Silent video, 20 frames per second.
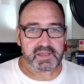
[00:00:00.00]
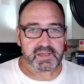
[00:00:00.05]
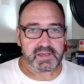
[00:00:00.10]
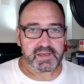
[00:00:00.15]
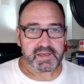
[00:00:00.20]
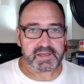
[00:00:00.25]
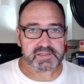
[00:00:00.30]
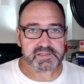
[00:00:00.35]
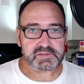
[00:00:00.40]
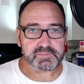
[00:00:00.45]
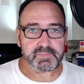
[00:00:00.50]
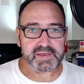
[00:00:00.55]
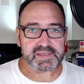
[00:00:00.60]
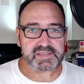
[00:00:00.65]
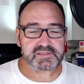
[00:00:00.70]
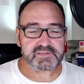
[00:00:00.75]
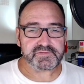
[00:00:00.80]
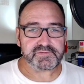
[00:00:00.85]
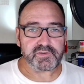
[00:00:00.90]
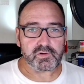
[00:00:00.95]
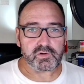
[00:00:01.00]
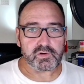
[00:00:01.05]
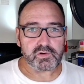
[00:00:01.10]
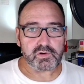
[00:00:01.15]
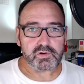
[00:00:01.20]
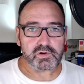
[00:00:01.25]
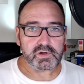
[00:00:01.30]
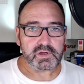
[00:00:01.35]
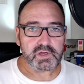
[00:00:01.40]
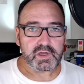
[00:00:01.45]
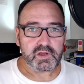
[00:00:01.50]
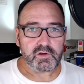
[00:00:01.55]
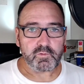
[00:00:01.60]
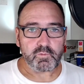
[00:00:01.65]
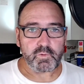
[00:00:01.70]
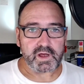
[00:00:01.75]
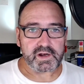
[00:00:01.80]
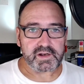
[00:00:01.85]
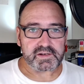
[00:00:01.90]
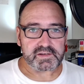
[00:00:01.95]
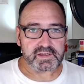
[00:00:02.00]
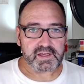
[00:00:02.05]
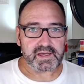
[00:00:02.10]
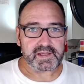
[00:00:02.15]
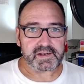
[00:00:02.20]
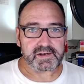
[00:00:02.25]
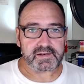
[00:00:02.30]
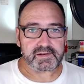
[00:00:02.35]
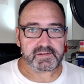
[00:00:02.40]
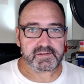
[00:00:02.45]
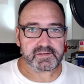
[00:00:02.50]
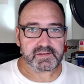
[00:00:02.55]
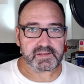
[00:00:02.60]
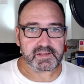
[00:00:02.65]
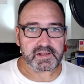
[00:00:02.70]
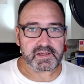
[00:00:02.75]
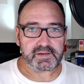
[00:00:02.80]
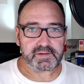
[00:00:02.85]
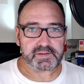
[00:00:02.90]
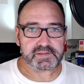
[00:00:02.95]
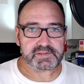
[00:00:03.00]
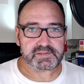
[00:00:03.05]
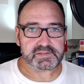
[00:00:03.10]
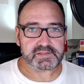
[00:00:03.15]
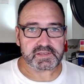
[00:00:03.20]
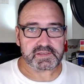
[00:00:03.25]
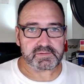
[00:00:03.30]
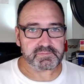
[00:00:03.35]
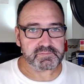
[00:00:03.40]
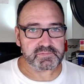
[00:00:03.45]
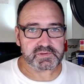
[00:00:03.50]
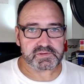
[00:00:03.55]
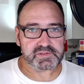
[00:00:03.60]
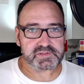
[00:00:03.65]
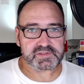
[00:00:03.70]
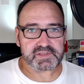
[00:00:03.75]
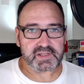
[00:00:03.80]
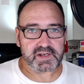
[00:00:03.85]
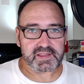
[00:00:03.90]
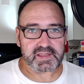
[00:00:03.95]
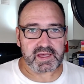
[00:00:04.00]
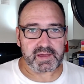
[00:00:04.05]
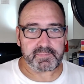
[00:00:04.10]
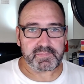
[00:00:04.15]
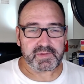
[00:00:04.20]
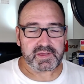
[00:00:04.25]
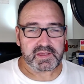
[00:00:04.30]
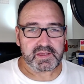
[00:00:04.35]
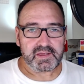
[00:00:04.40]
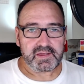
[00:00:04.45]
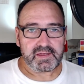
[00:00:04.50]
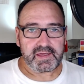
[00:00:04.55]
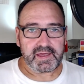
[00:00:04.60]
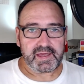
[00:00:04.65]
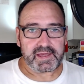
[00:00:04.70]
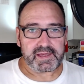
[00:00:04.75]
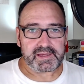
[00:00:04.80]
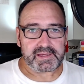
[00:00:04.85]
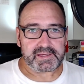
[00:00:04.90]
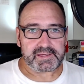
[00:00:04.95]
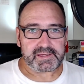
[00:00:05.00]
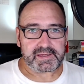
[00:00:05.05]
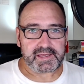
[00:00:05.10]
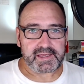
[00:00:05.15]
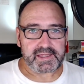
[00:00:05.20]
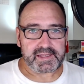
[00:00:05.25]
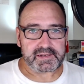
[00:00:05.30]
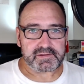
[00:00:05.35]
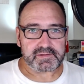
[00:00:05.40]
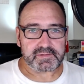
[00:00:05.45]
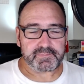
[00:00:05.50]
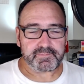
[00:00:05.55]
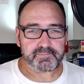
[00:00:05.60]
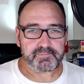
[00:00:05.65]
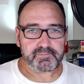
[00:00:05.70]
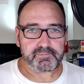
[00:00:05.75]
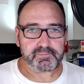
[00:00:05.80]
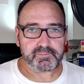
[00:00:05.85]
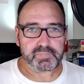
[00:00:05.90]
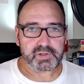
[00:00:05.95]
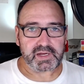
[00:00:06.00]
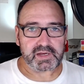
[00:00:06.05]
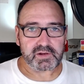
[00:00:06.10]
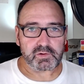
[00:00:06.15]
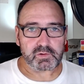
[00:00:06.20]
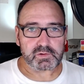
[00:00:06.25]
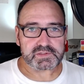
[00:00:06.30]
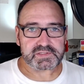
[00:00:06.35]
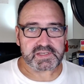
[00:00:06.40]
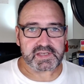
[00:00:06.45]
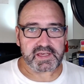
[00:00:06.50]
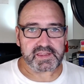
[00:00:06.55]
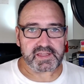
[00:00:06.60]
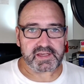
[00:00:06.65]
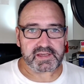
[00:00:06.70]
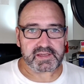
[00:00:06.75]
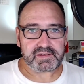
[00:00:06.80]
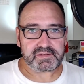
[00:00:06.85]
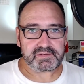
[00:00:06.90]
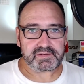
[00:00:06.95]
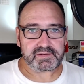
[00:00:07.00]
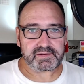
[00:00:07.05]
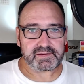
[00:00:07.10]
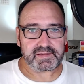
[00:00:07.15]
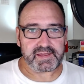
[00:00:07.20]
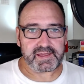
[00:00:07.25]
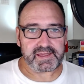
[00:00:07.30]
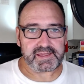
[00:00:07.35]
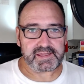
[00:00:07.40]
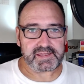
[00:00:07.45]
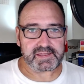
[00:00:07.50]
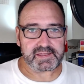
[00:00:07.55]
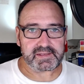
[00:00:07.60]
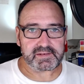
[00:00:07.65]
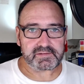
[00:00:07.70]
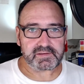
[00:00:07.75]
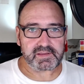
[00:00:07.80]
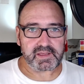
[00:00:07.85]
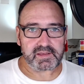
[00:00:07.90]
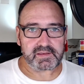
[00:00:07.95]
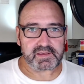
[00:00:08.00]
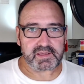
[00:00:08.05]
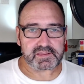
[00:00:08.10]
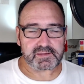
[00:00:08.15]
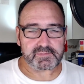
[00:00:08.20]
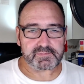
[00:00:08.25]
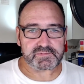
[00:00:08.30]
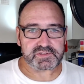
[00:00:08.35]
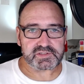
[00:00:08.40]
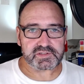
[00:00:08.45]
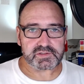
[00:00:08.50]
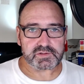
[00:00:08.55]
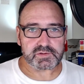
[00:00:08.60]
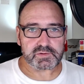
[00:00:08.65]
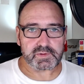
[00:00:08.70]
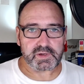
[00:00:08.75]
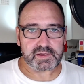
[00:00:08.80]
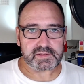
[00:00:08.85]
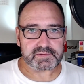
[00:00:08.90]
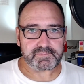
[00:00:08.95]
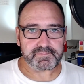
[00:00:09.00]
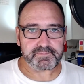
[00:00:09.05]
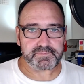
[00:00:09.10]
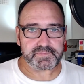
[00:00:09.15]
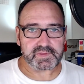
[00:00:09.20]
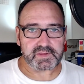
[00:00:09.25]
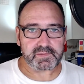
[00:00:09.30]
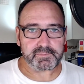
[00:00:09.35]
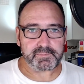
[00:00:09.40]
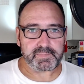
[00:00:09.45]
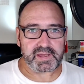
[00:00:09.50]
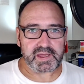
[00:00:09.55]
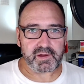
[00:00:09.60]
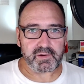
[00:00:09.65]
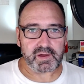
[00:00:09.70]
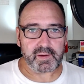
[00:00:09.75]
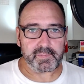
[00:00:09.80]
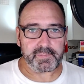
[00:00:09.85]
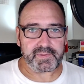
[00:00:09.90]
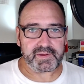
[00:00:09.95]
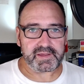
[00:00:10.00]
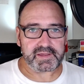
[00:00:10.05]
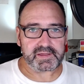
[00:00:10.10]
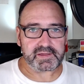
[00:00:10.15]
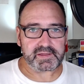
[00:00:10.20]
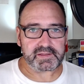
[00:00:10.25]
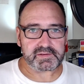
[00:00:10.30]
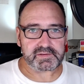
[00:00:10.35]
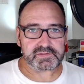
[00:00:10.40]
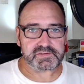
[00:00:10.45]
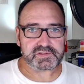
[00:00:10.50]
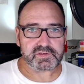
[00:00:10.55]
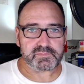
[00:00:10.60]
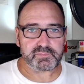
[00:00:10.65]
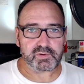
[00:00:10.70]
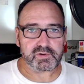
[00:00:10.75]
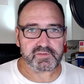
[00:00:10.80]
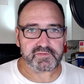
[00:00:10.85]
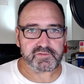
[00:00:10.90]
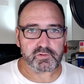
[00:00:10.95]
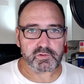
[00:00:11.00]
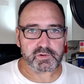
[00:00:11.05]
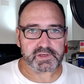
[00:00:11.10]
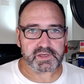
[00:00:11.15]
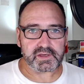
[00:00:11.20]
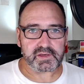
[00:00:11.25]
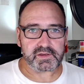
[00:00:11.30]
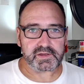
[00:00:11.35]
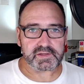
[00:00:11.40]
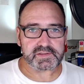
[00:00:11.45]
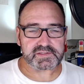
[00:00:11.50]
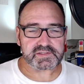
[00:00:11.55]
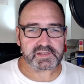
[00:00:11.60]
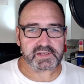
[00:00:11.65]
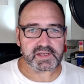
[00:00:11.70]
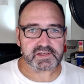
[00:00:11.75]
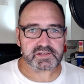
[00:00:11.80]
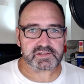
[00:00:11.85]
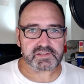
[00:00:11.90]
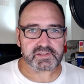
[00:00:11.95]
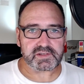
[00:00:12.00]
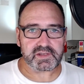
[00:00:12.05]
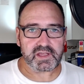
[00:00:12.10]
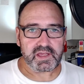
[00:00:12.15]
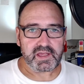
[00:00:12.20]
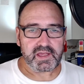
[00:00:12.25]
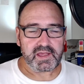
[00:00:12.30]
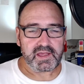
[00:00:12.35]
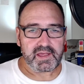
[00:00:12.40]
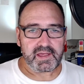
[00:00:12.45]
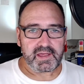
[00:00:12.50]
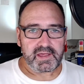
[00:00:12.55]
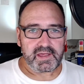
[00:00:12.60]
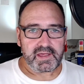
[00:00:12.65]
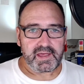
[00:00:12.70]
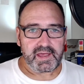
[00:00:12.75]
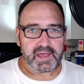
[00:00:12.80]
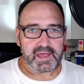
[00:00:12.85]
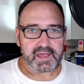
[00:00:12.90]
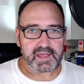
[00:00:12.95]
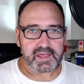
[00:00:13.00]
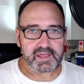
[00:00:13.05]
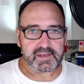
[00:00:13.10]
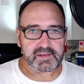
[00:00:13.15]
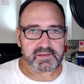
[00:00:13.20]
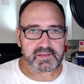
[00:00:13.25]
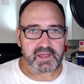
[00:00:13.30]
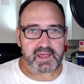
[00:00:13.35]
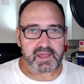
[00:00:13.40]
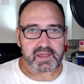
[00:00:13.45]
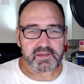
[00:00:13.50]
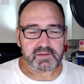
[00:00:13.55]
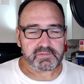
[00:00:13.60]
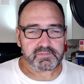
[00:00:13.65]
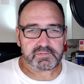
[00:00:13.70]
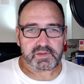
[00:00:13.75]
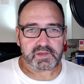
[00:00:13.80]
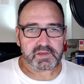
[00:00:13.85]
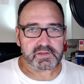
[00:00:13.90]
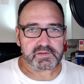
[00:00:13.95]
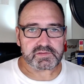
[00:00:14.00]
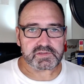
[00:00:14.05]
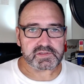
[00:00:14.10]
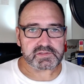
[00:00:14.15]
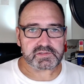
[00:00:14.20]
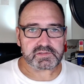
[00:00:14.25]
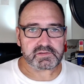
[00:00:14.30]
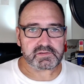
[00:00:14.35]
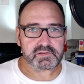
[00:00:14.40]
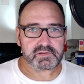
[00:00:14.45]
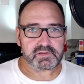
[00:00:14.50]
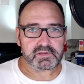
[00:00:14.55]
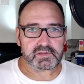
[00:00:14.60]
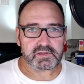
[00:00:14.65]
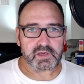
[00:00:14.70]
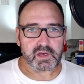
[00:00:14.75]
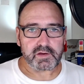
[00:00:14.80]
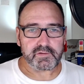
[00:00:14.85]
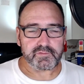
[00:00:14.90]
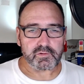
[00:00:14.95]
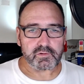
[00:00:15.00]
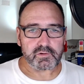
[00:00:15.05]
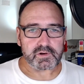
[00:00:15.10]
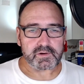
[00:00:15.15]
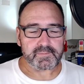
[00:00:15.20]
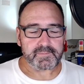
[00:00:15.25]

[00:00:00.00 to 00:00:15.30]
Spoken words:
it's best for run and gun. You know, it's set it up and plug it all together and get them to pair up a 2.4 gigahertz connection, and yeah, you can just go for it.